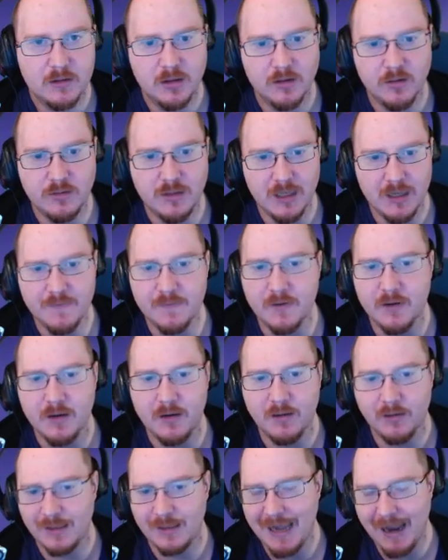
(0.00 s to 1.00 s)
to
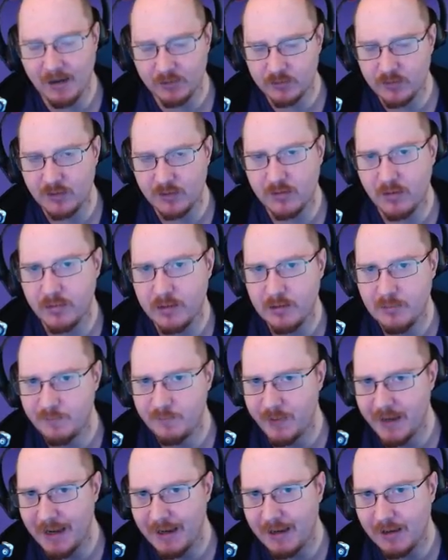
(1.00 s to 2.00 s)
D.Va catching something
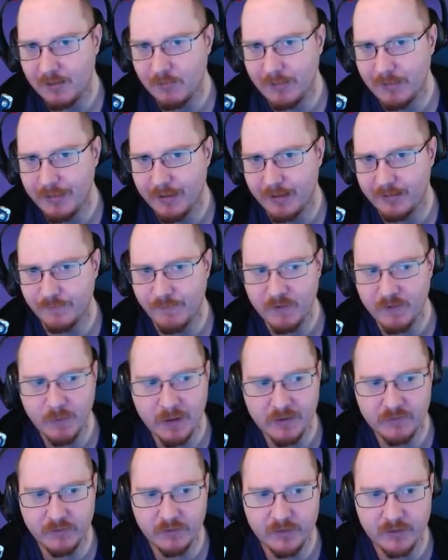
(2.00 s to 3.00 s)
big with her defense
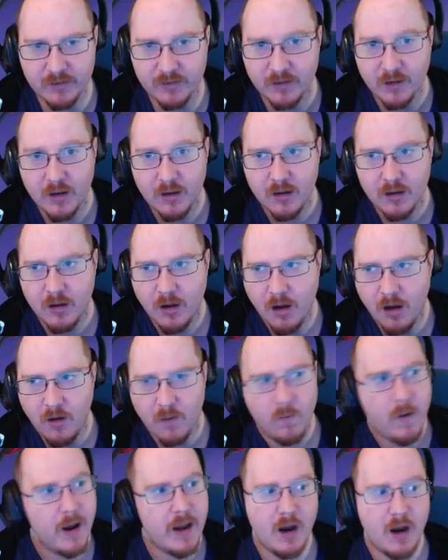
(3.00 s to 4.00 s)
matrix is, oh
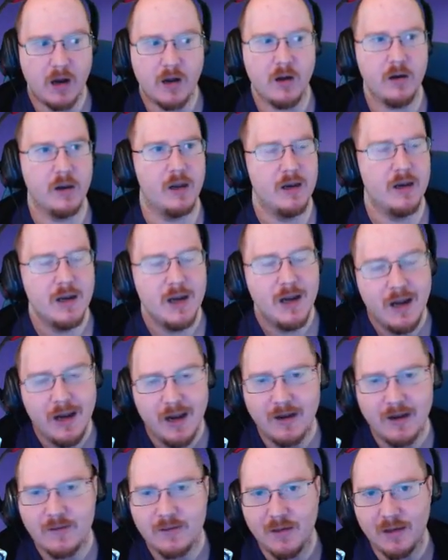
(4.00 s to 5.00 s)
wait, I got it.
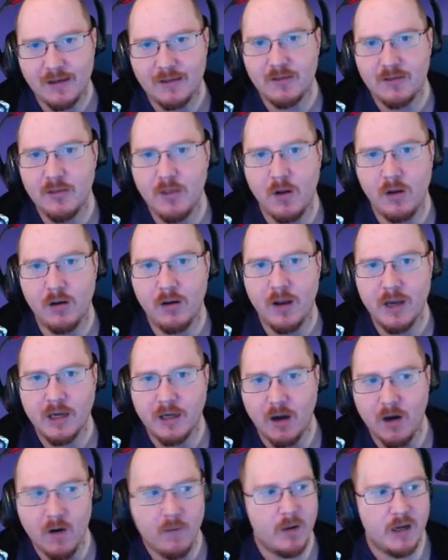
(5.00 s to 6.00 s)
It's not
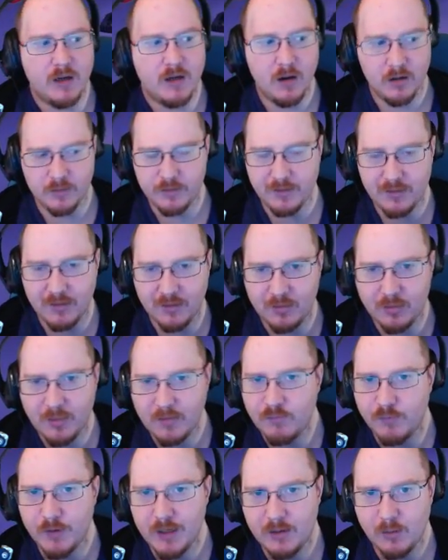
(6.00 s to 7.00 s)
like, oh my god,
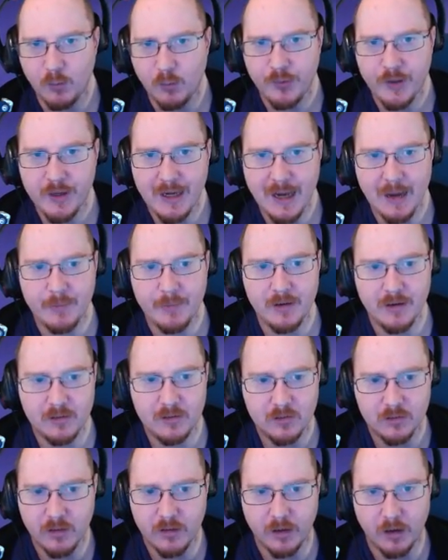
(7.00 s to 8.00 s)
this really cool thing happened. It's
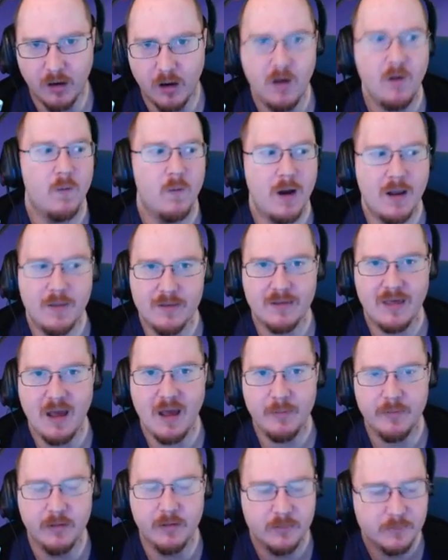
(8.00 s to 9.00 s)
just like, oh wait, this
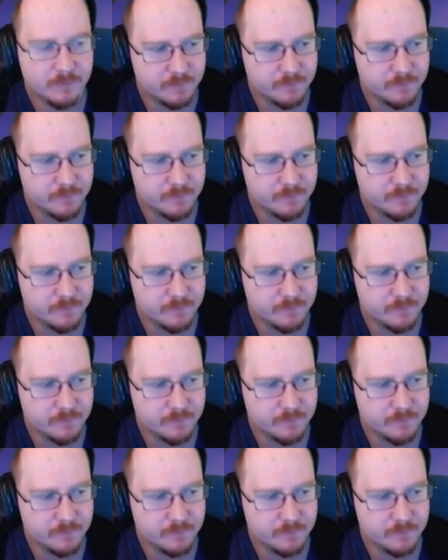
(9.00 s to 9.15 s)
happened.